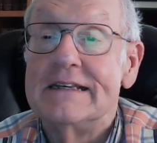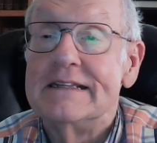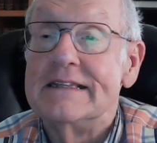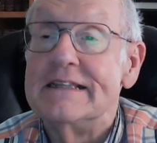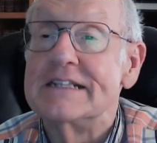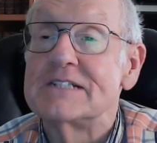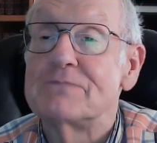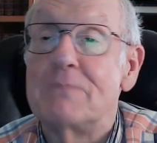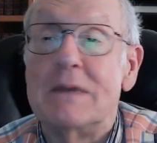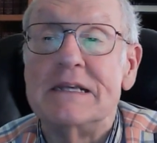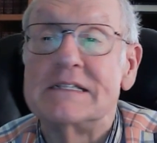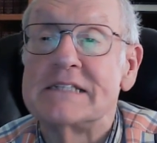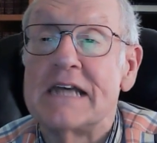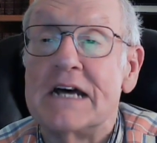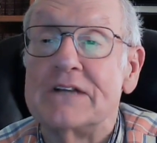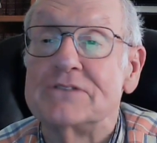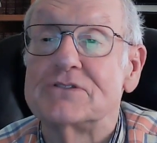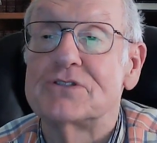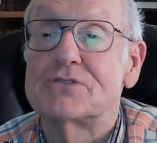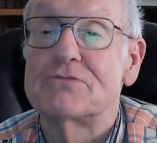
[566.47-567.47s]
This may
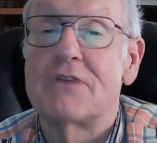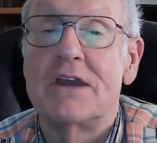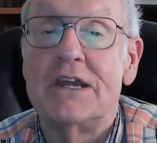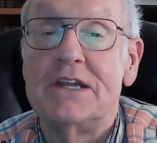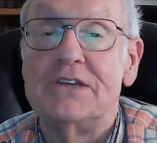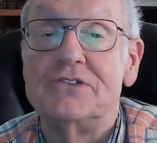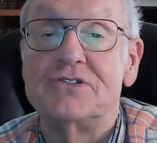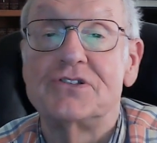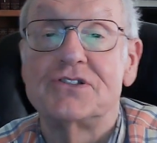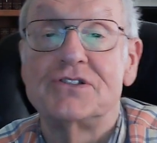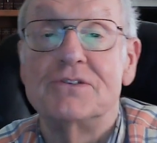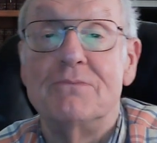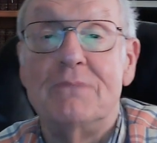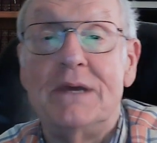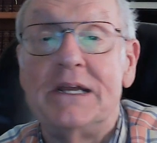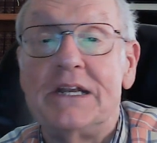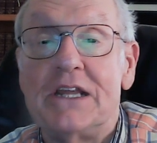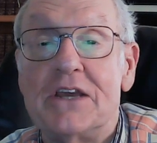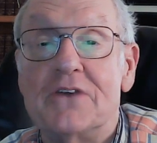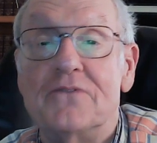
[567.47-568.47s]
sound strange to
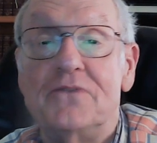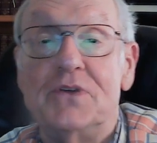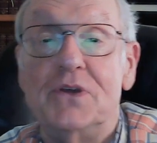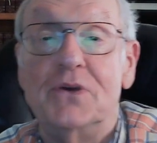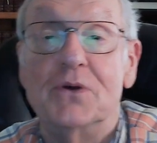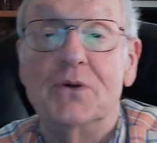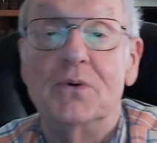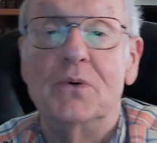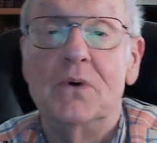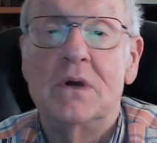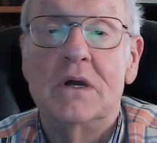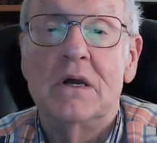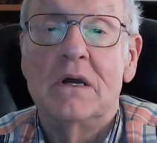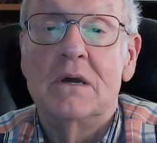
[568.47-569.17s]
many of you,